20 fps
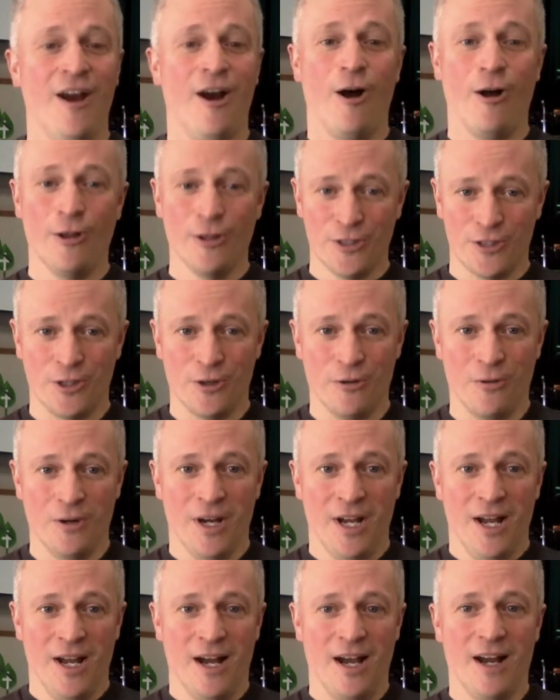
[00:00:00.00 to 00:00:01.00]
Also,
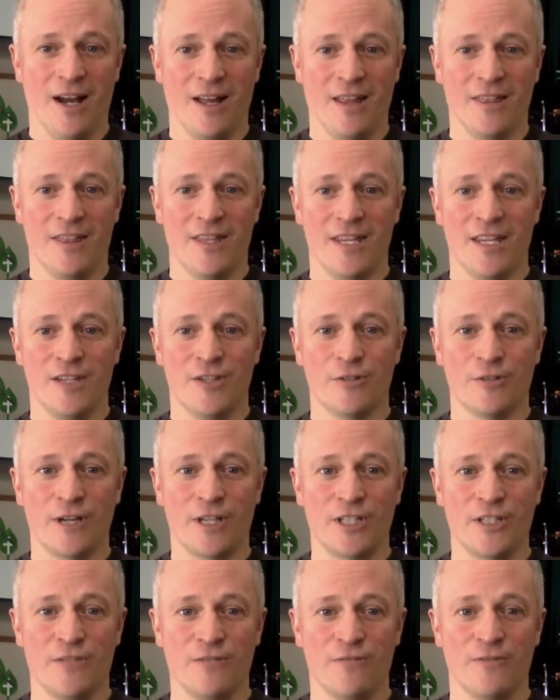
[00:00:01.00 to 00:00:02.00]
the
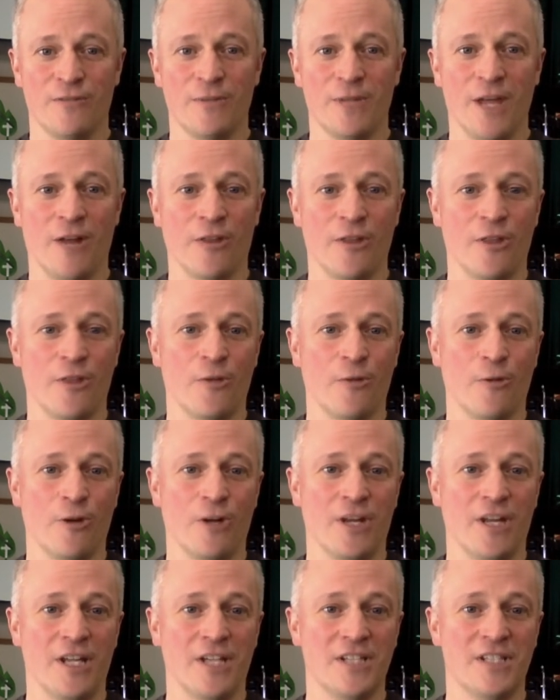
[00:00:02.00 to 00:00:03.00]
directive from the health
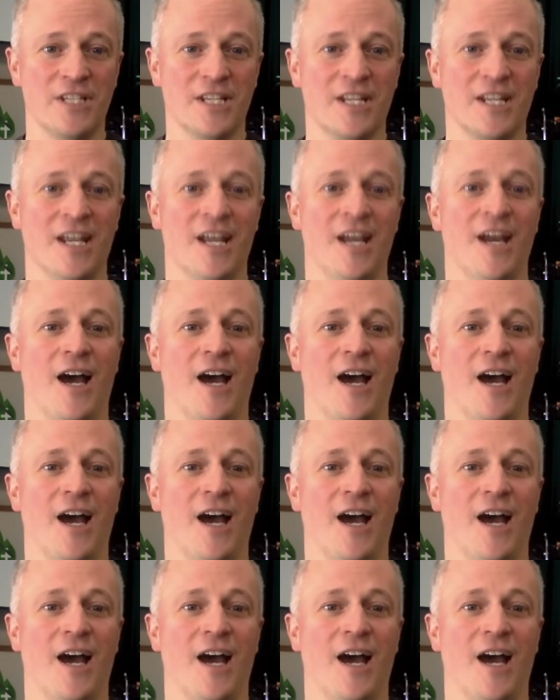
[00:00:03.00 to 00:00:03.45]
authority is that